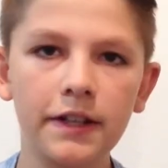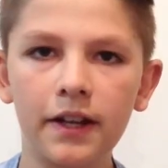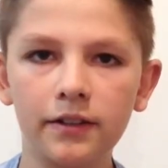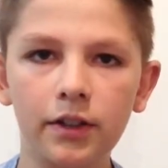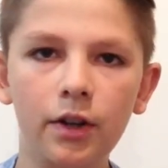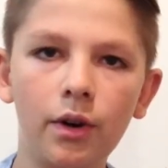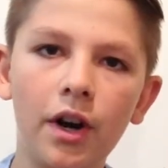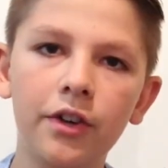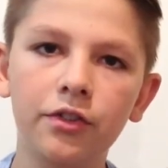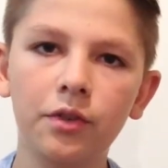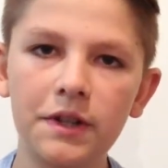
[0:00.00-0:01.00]
like,
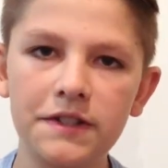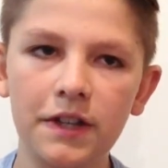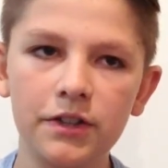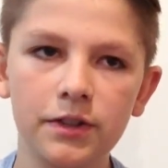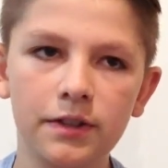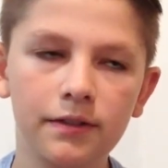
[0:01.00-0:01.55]
100 race session.